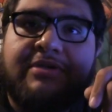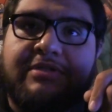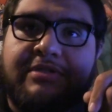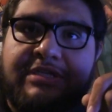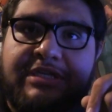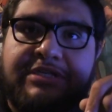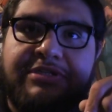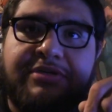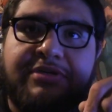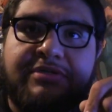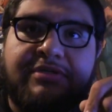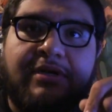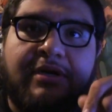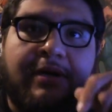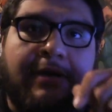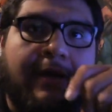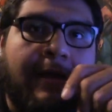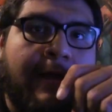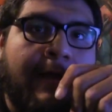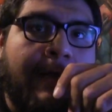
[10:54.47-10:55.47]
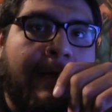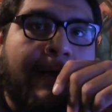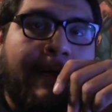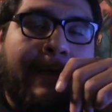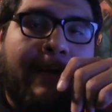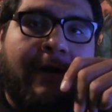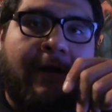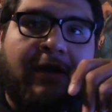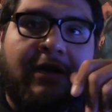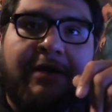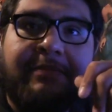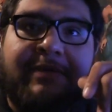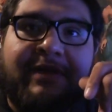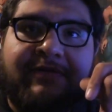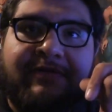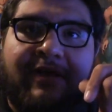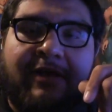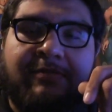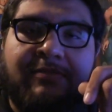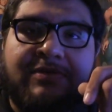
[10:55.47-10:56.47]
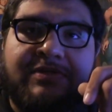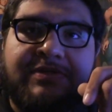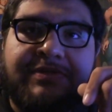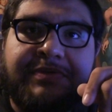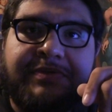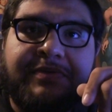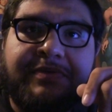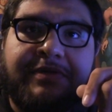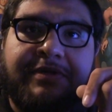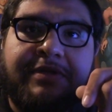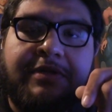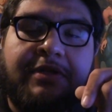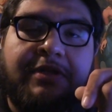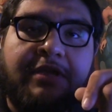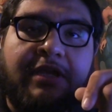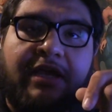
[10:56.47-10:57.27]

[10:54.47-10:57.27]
these shirts are going to be available soon.